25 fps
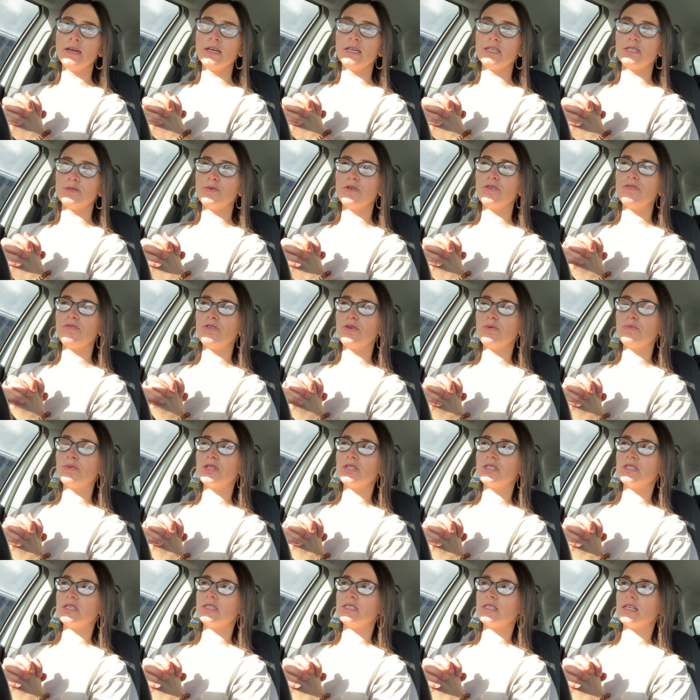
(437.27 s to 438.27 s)
It's been a few
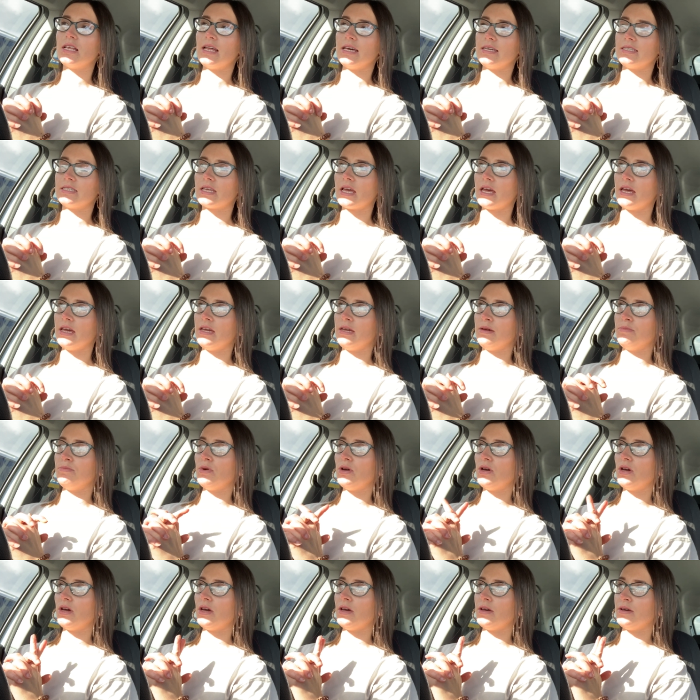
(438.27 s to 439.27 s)
months since I last came.
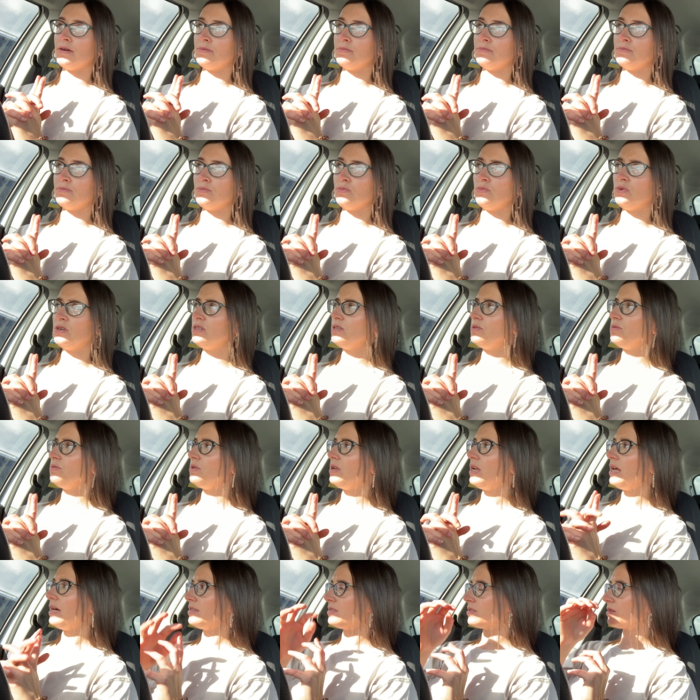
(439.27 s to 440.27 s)
When did we
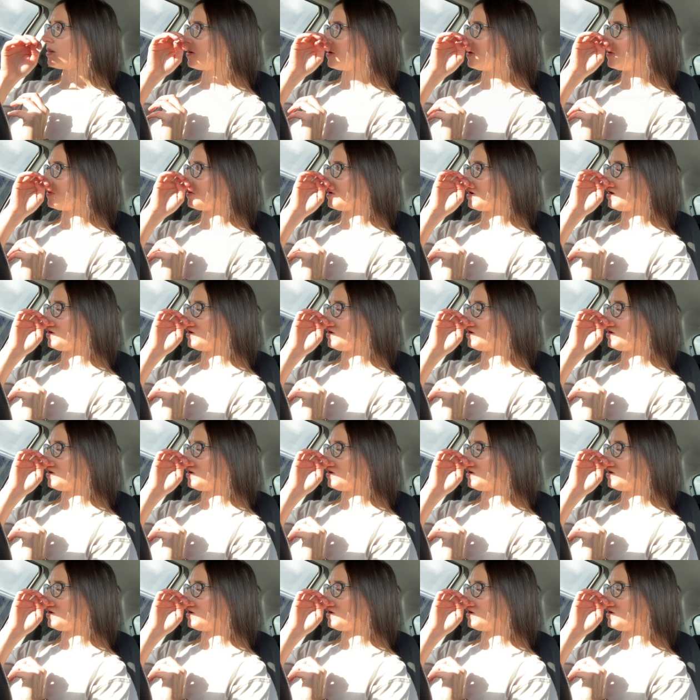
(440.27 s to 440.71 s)
last go?